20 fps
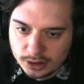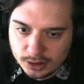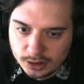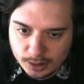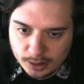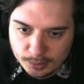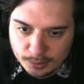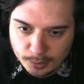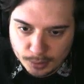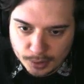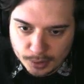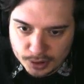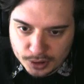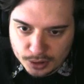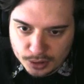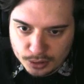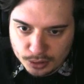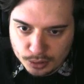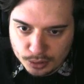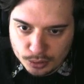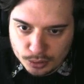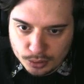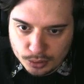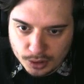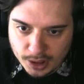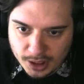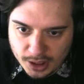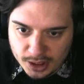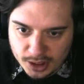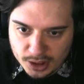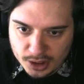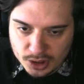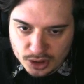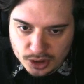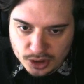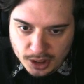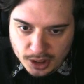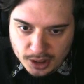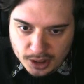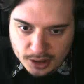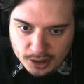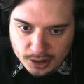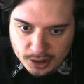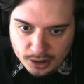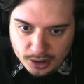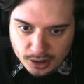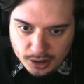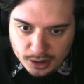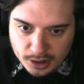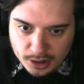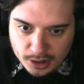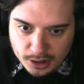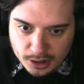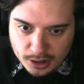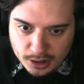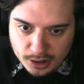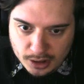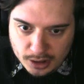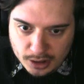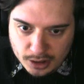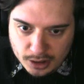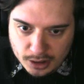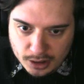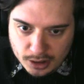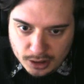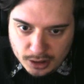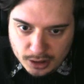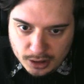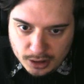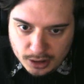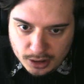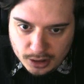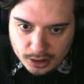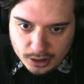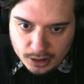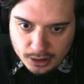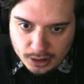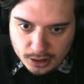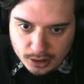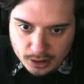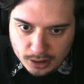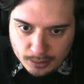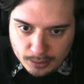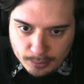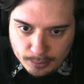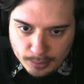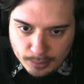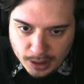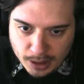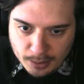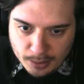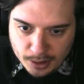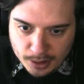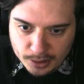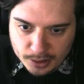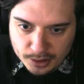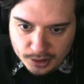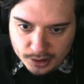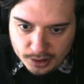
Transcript: And we want to do a shader background